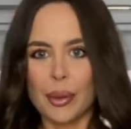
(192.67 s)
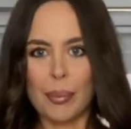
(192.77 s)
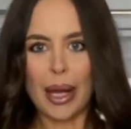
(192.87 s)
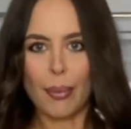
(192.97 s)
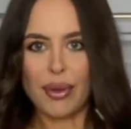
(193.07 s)

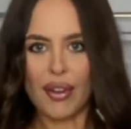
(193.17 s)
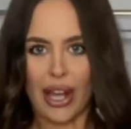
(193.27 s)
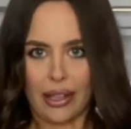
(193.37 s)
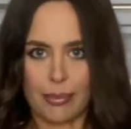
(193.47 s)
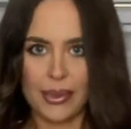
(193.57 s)
Barbie
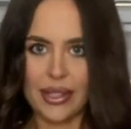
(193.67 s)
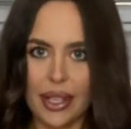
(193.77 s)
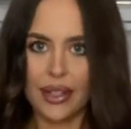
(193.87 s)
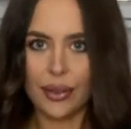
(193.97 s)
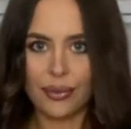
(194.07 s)
vibes.
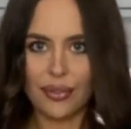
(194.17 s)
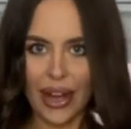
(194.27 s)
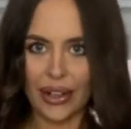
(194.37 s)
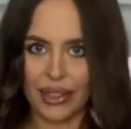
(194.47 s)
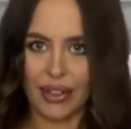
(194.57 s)

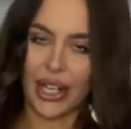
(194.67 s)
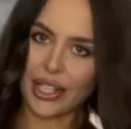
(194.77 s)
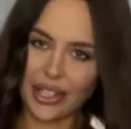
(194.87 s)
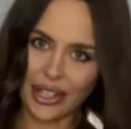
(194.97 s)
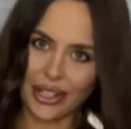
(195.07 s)
Very, very
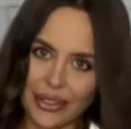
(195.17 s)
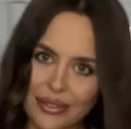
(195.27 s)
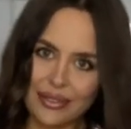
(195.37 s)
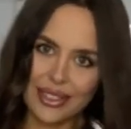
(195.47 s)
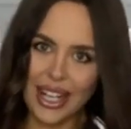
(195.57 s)
cute.
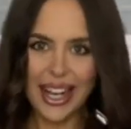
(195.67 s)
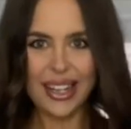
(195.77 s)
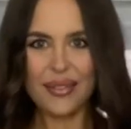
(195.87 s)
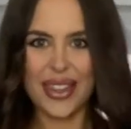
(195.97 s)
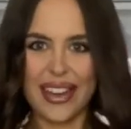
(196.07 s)
I
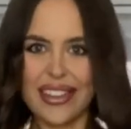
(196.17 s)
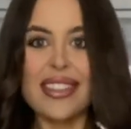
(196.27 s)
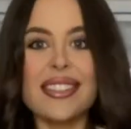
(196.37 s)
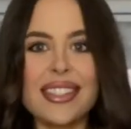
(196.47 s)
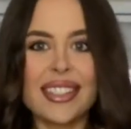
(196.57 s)
love
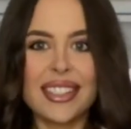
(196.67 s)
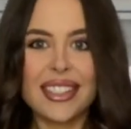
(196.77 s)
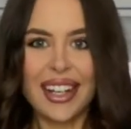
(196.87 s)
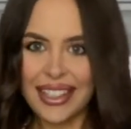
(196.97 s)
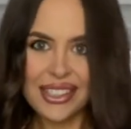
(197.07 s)
this.
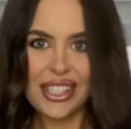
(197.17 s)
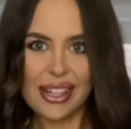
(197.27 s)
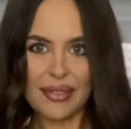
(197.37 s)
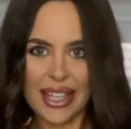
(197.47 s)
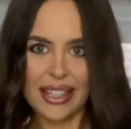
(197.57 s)
I actually
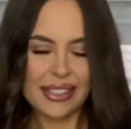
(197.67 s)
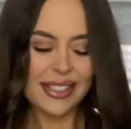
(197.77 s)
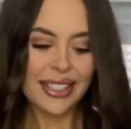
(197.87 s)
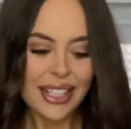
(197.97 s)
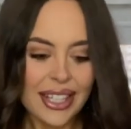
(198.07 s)
love
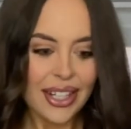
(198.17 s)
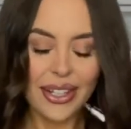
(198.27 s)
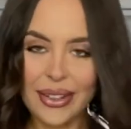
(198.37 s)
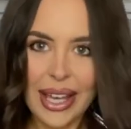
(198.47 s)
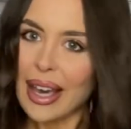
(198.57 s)
this. I
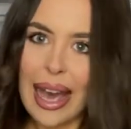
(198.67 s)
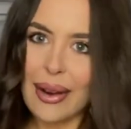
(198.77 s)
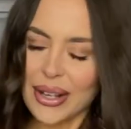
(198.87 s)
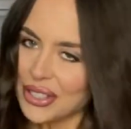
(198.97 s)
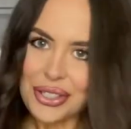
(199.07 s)
don't care how
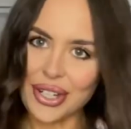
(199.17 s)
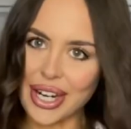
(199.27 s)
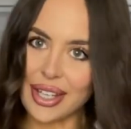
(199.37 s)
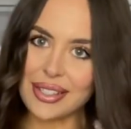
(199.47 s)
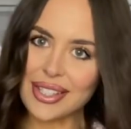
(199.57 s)
extra it
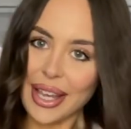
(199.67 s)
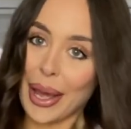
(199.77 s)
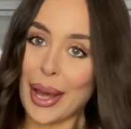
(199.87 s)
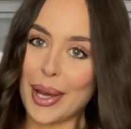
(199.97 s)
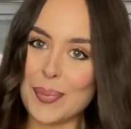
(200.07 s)
is.
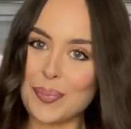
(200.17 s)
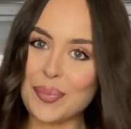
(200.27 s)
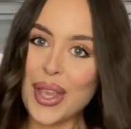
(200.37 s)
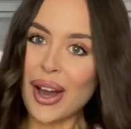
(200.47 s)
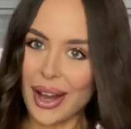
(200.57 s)
I
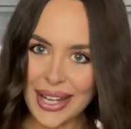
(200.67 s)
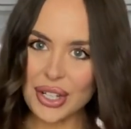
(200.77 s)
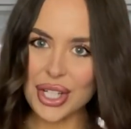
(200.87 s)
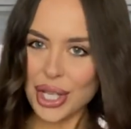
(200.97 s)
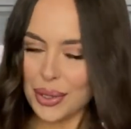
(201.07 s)

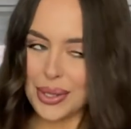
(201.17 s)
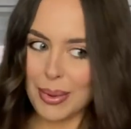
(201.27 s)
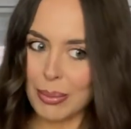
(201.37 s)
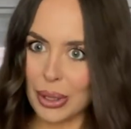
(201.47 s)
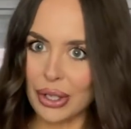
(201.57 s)
actually used to
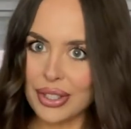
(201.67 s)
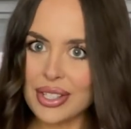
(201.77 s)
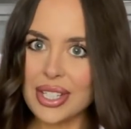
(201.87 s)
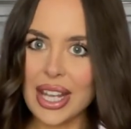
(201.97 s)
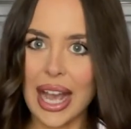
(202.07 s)
be
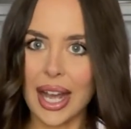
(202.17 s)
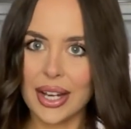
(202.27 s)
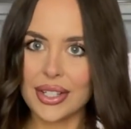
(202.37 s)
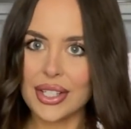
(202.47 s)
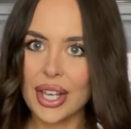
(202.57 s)
blonde
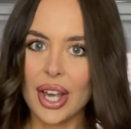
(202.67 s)
and